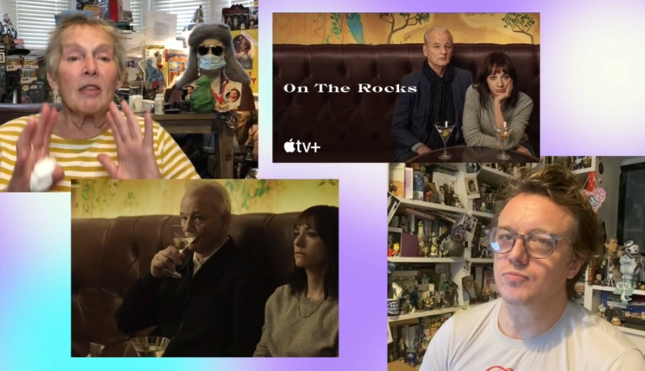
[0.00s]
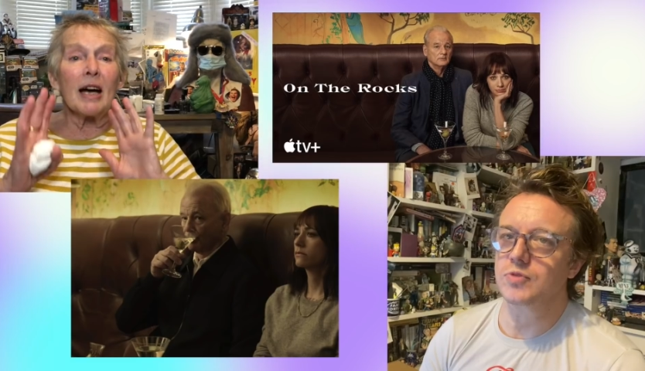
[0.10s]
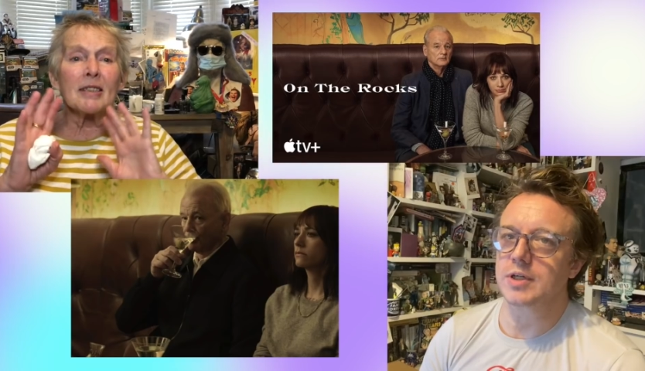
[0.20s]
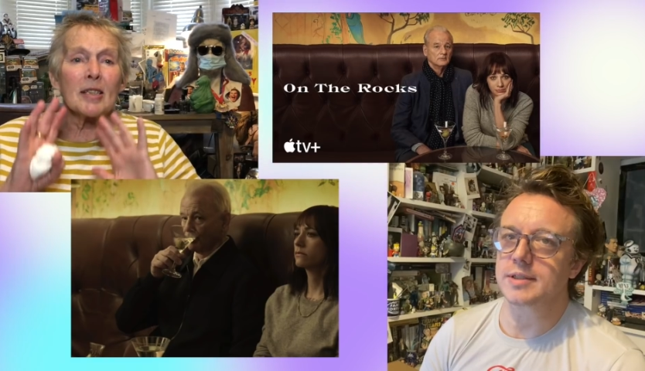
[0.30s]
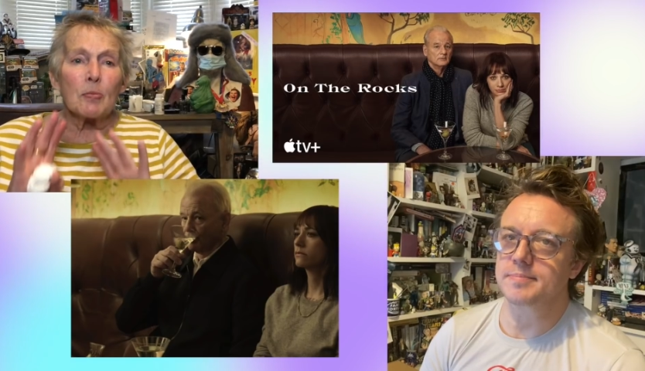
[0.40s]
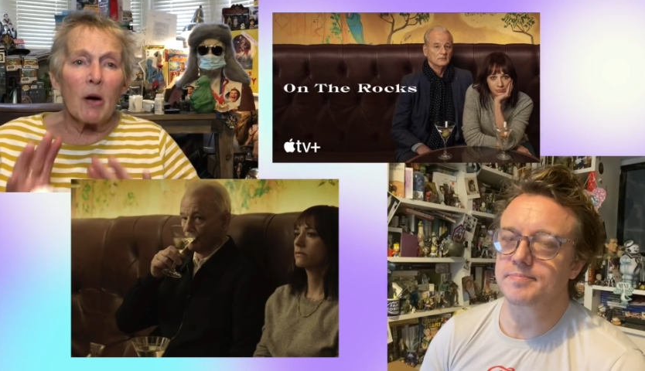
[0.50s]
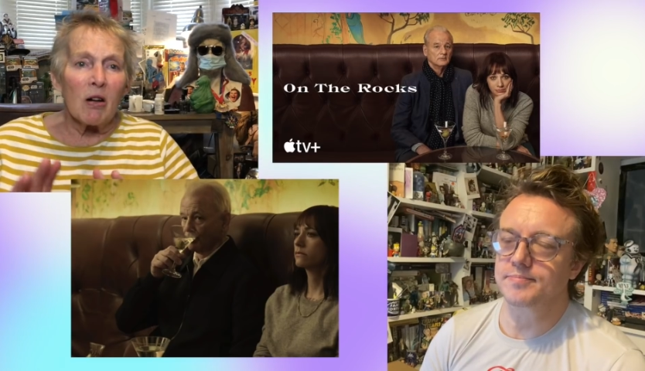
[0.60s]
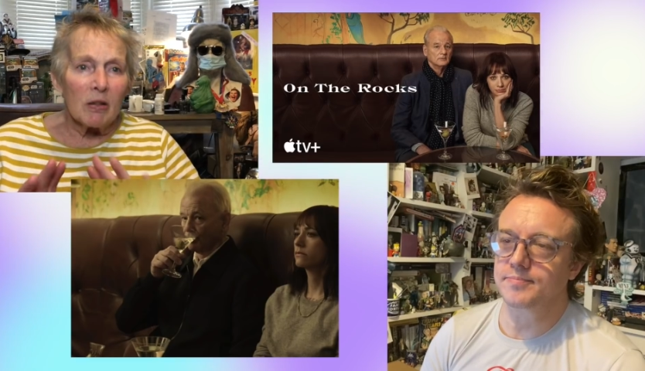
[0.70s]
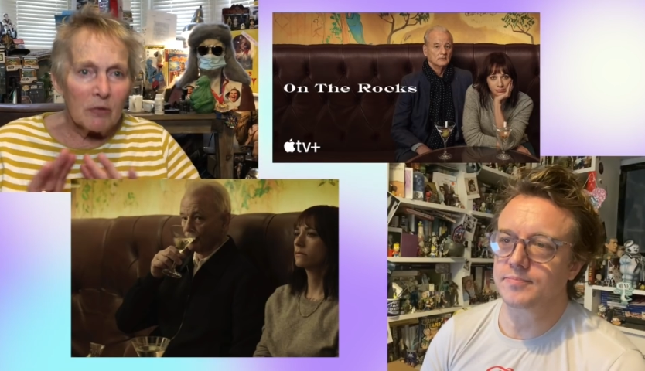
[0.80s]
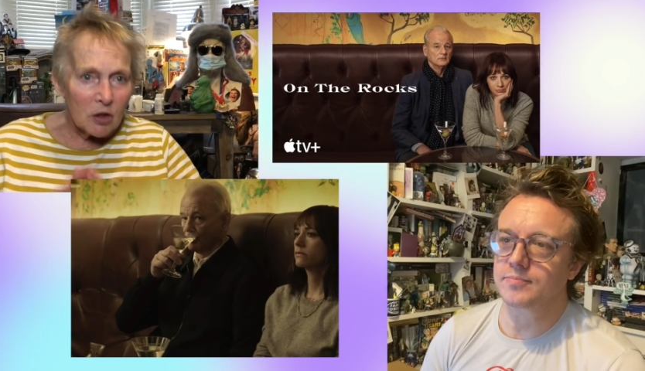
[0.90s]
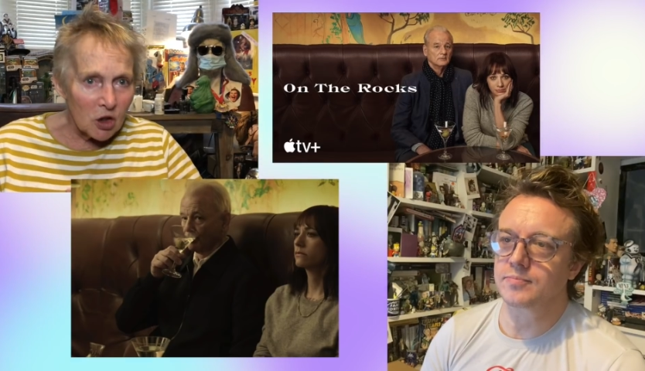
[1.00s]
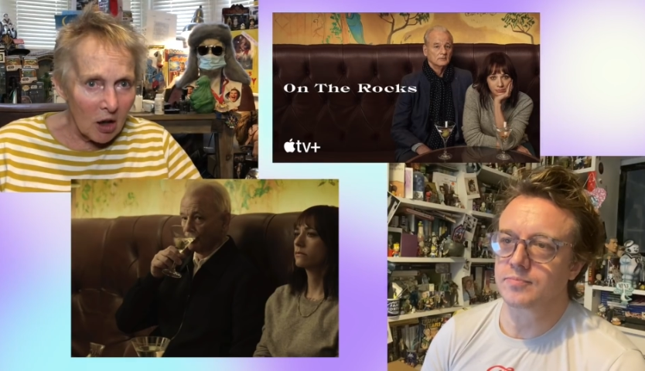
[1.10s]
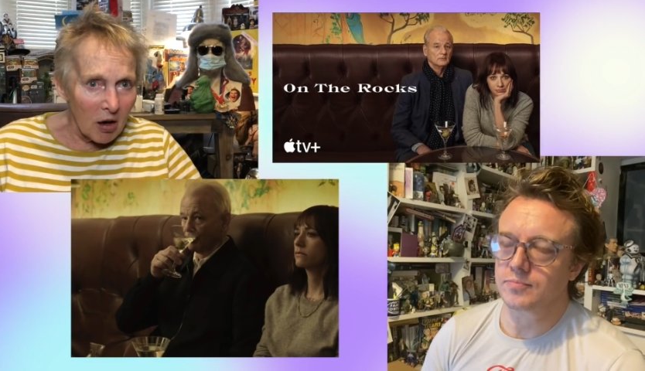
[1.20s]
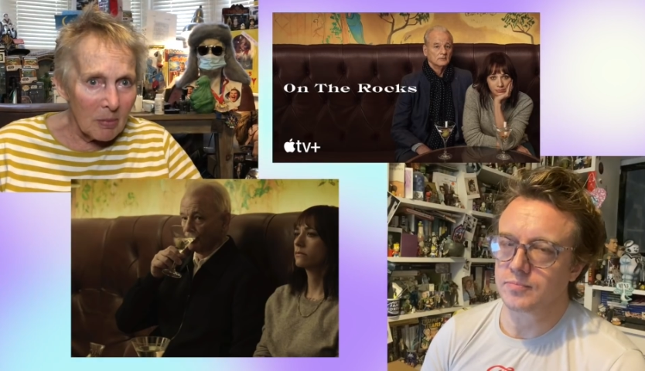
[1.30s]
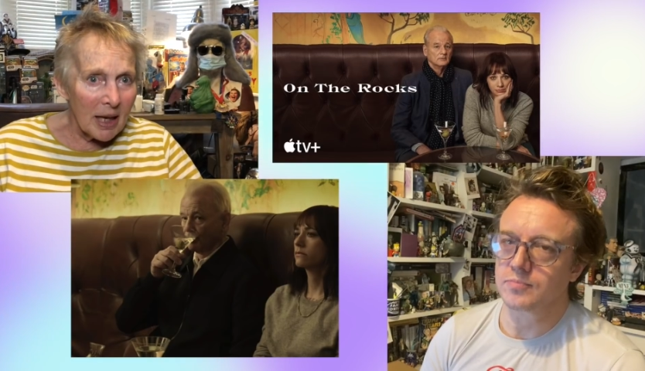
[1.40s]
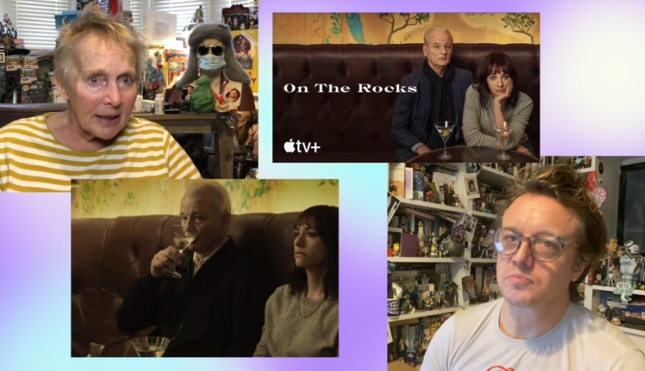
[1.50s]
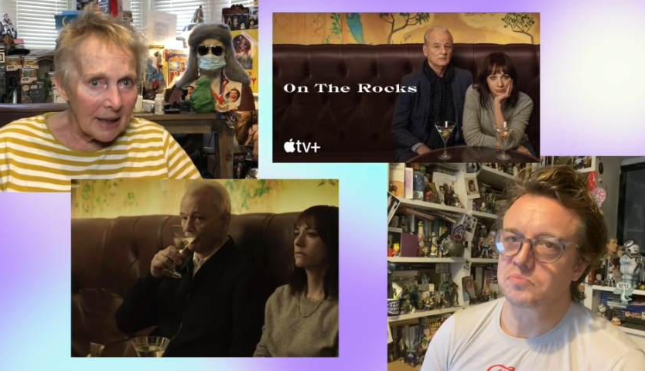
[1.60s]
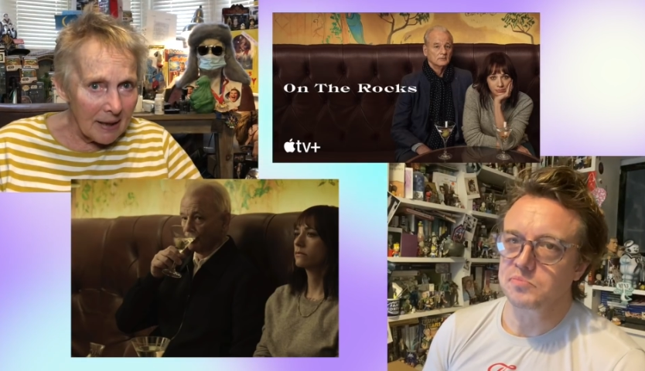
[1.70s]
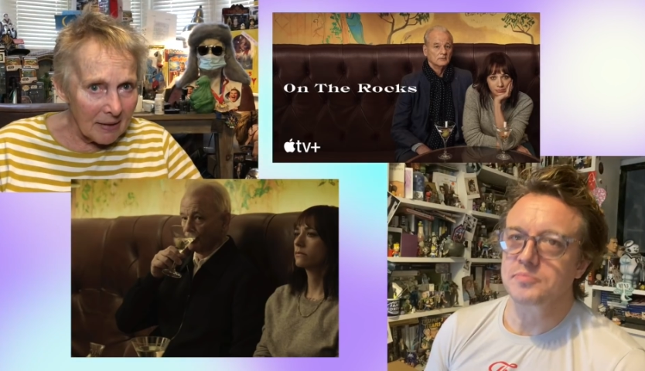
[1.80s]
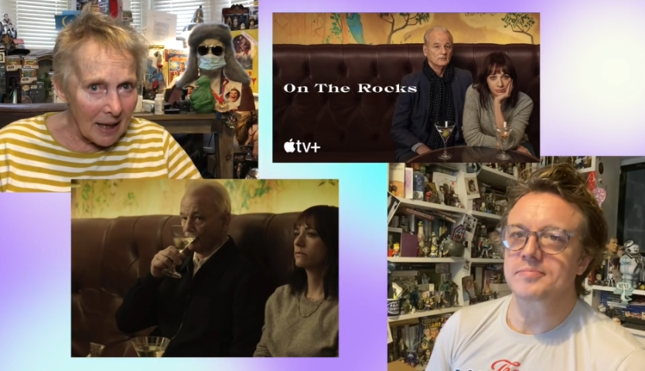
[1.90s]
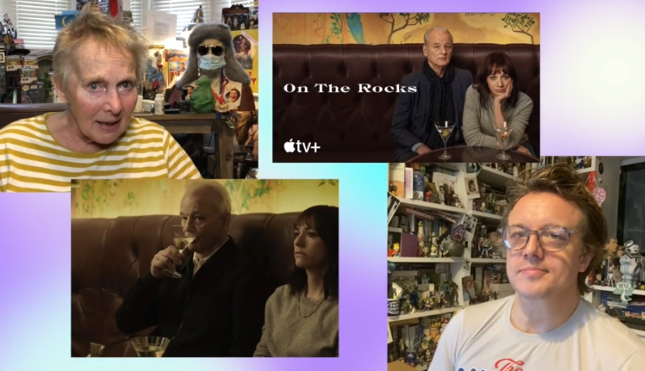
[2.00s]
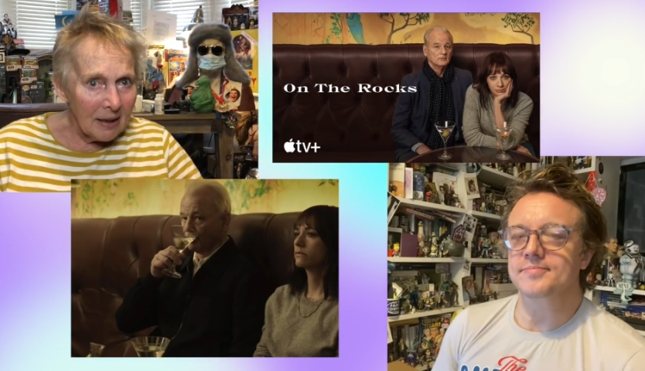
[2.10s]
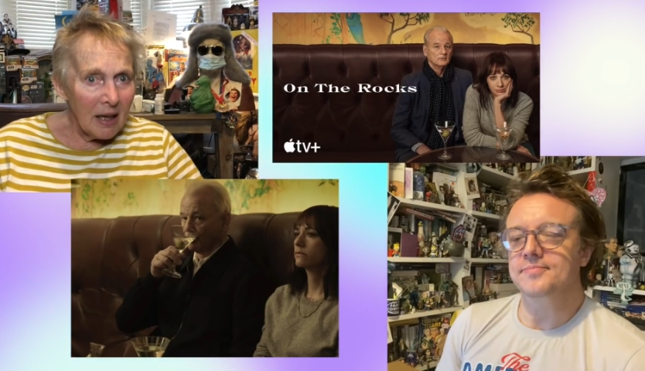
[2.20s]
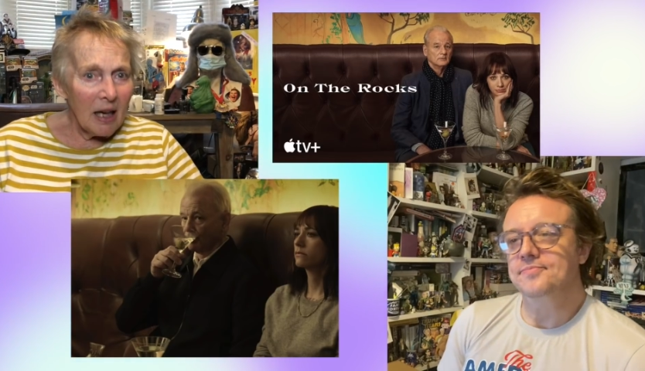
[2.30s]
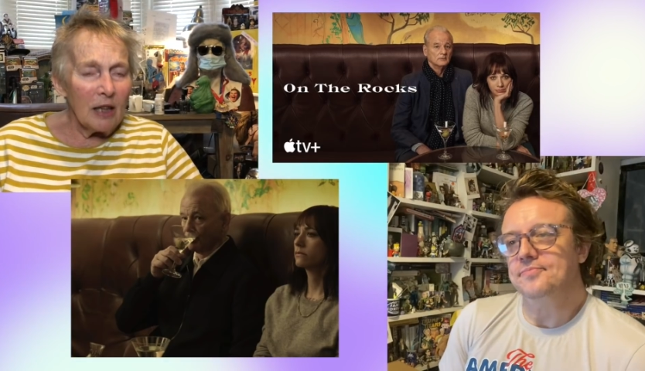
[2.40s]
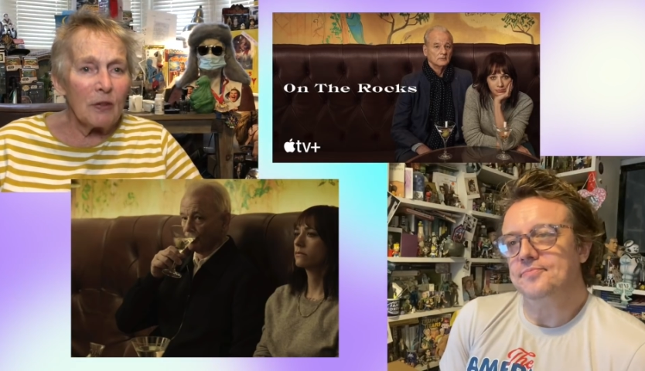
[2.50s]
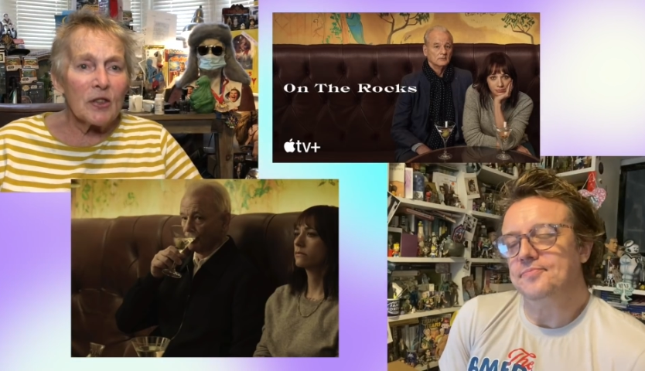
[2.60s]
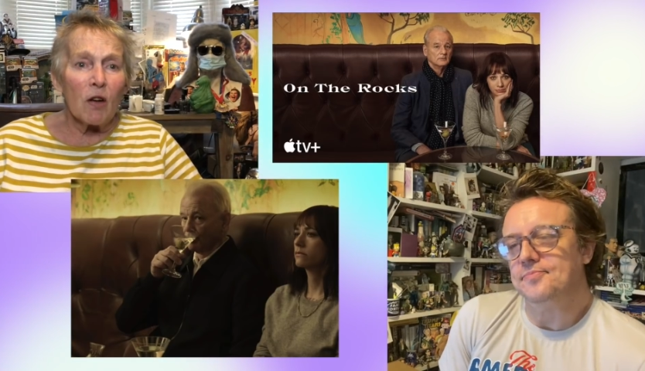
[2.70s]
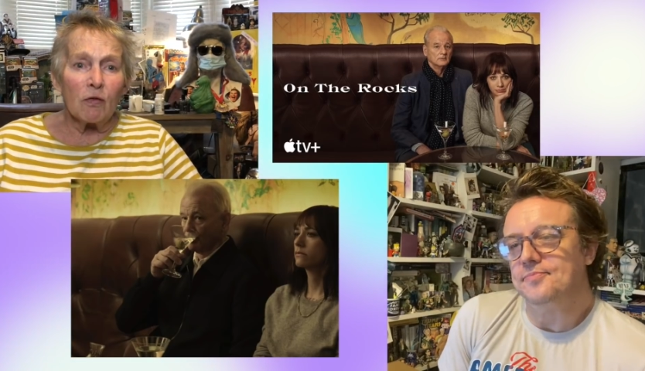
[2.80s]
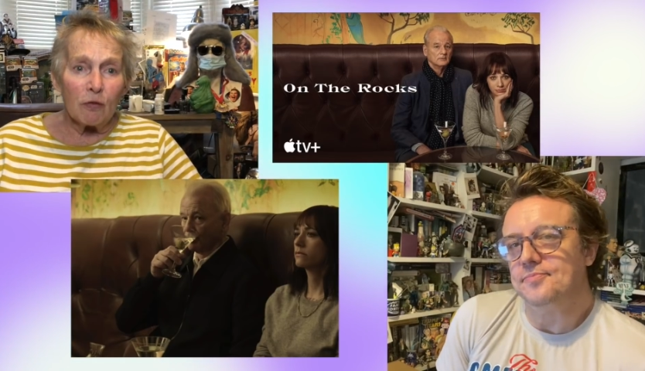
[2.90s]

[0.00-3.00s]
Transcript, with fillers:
Speaker 1: That right. is part of the charm, and I get that. Mm. And if he's on